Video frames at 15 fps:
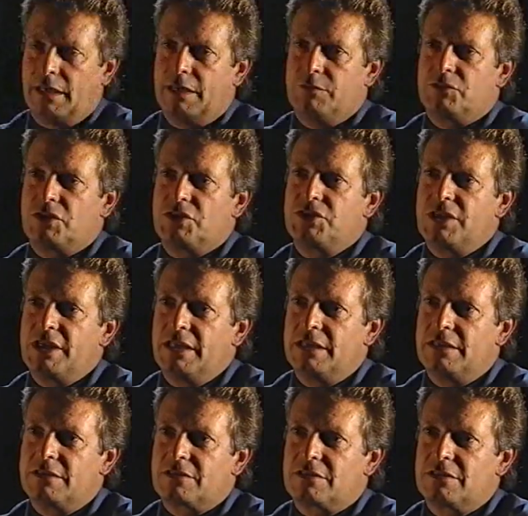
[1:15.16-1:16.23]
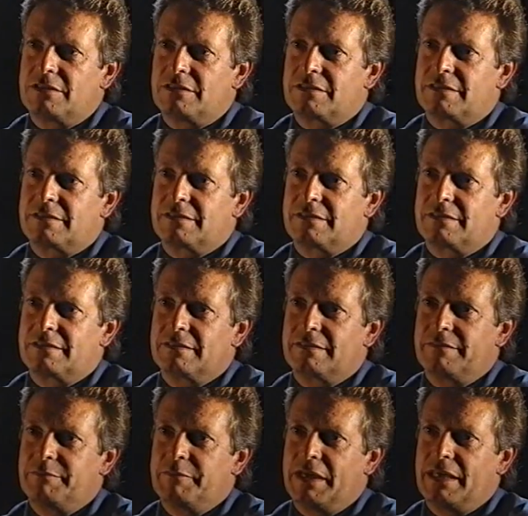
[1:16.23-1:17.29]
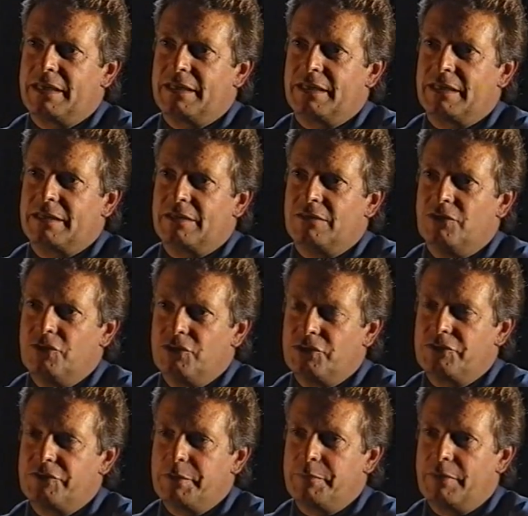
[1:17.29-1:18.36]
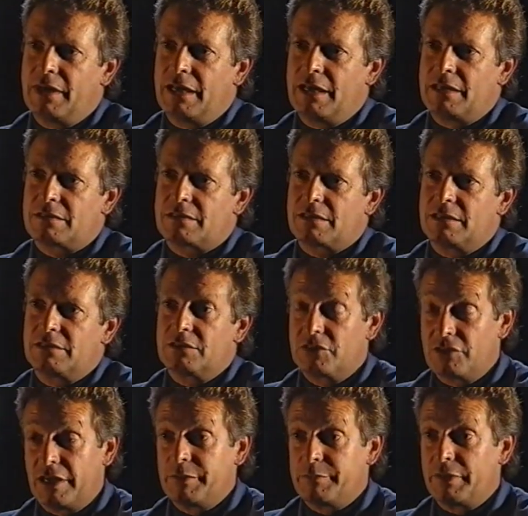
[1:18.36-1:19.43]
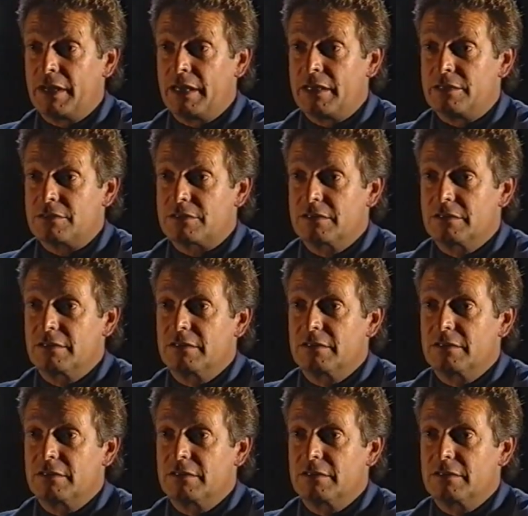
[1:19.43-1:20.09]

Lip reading: He was a genius at making ordinary players into great players,